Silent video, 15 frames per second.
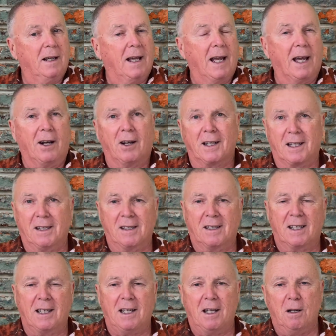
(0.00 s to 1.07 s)
and I can
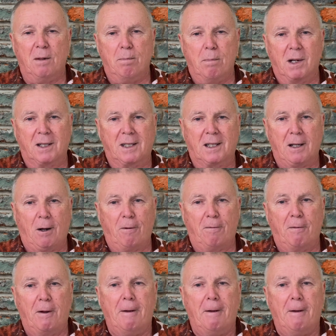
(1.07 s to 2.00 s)
see him myself."